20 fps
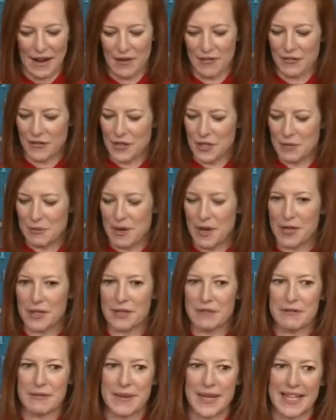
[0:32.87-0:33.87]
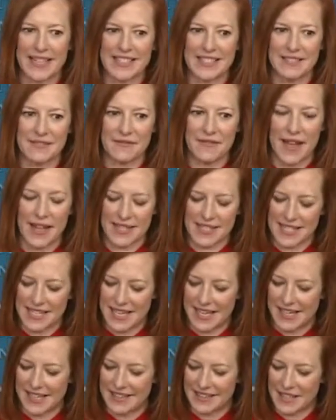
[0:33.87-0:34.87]
Our first priority remains
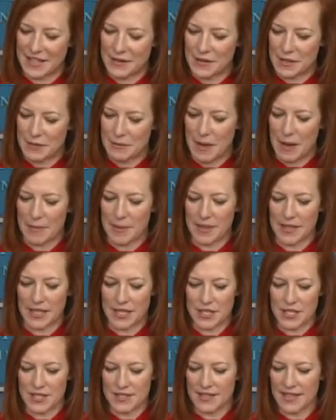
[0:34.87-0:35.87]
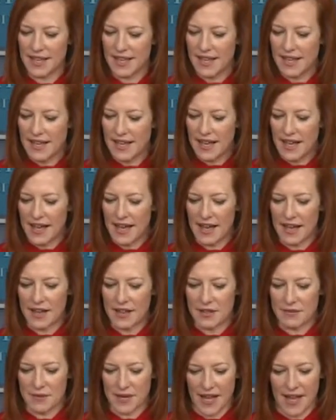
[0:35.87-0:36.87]
vaccinating the U.S. population.
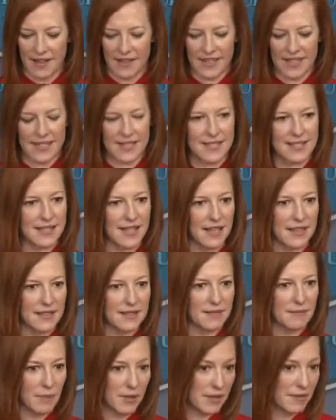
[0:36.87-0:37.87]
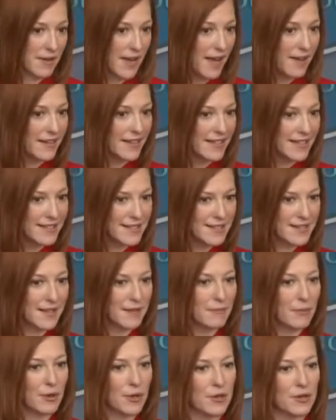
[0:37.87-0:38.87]
The reality is the
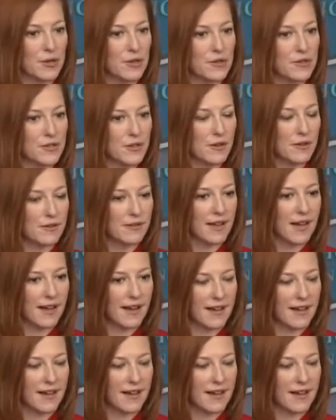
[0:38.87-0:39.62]
border knows no